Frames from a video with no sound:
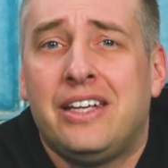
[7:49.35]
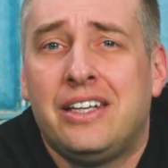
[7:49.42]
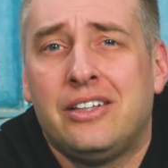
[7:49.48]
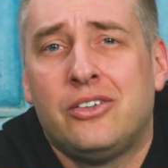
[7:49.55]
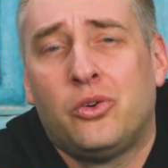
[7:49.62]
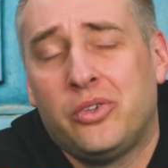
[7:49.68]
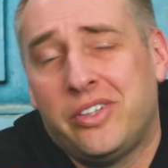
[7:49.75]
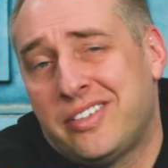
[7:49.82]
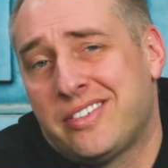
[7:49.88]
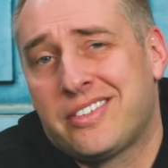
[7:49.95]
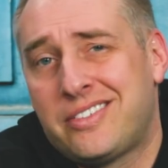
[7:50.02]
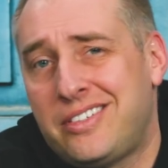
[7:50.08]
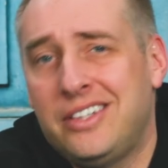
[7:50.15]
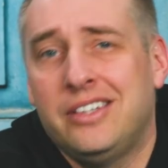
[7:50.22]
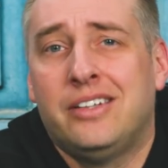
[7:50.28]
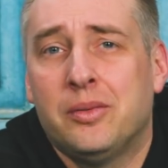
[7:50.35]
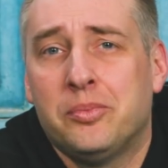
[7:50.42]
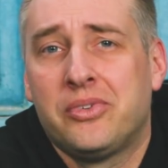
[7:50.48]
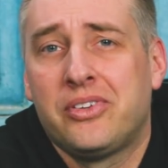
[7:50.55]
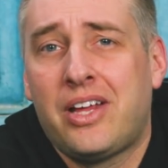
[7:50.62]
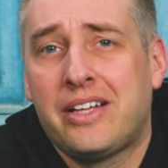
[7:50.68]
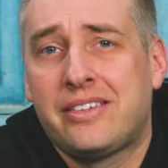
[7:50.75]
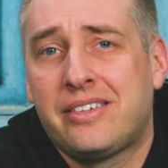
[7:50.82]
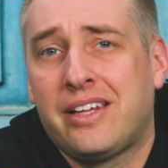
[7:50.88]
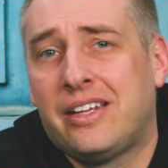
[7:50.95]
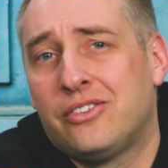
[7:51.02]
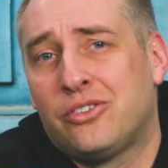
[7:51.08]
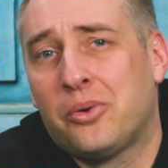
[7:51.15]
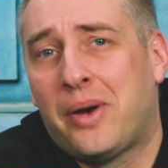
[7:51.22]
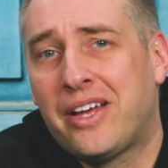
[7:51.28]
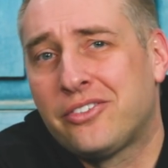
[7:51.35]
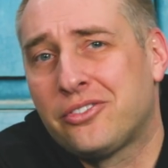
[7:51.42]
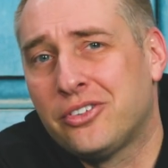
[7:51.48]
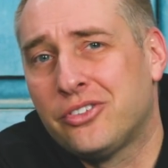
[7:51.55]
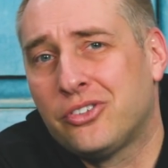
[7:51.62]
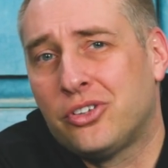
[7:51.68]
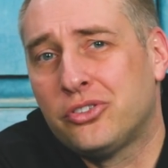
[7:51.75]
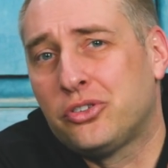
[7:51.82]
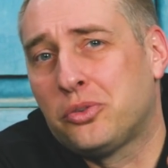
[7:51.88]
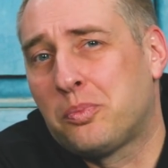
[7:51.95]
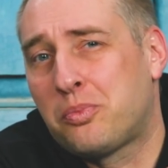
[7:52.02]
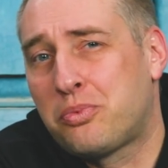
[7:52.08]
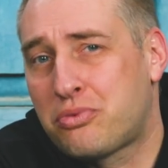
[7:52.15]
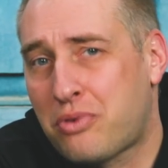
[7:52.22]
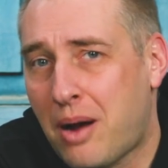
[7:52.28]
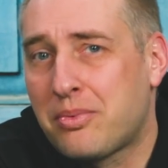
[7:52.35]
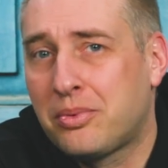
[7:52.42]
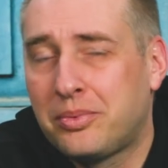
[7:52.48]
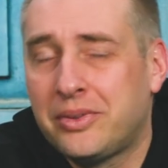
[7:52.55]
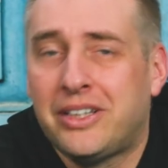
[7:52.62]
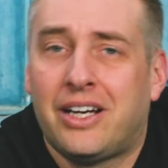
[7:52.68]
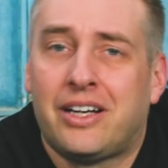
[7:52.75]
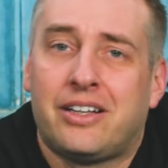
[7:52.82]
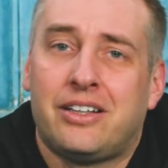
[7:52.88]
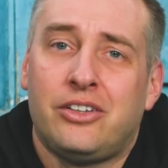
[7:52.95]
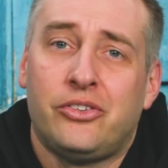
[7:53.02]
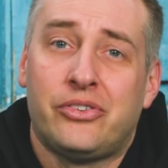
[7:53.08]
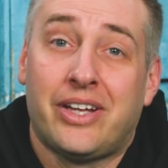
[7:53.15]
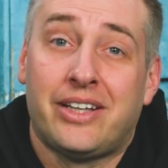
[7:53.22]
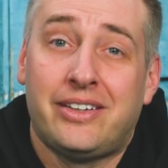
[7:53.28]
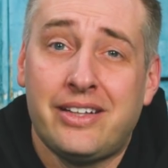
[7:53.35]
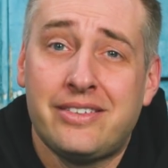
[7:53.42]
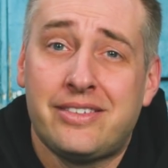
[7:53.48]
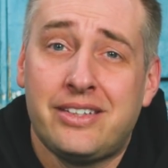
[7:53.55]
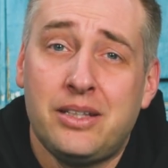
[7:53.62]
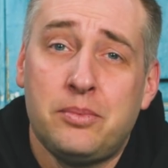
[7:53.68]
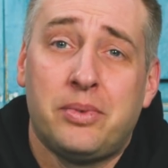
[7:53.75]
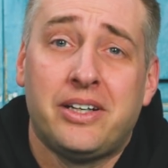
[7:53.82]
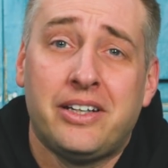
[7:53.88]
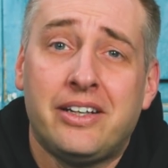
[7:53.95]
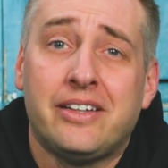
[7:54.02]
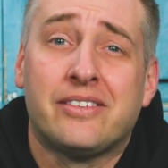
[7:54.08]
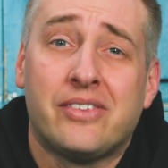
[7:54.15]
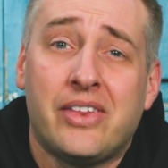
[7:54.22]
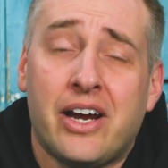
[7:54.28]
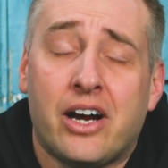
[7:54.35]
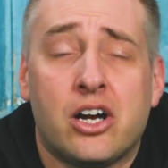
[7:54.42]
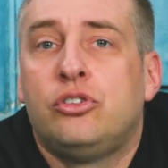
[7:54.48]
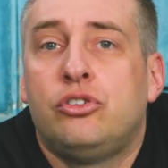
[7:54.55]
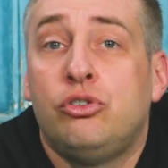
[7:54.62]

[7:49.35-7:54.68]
in only 16 DIMM slots and so as a result you're probably not going to use that density but it is there